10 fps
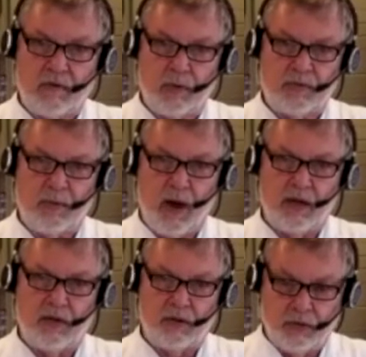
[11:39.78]
spot,
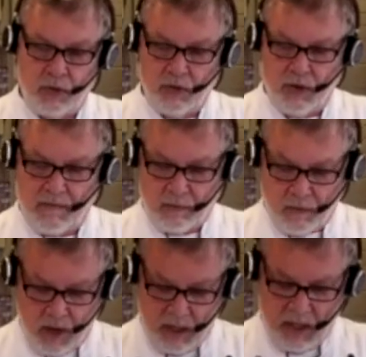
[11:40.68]
you'll know you have it
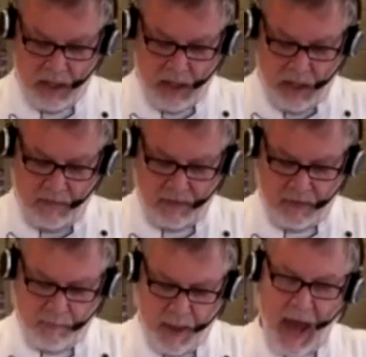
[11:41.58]
right if the
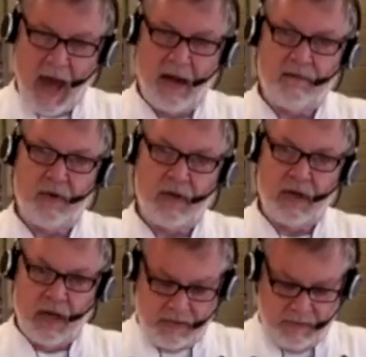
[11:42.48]
pad of your
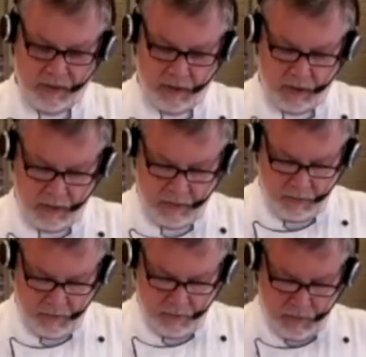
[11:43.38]
index finger
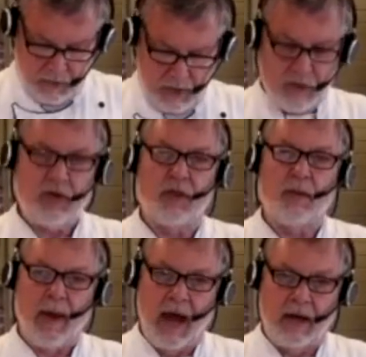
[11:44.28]
is on the
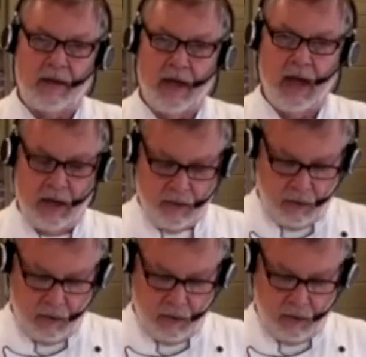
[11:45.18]
back of the handle.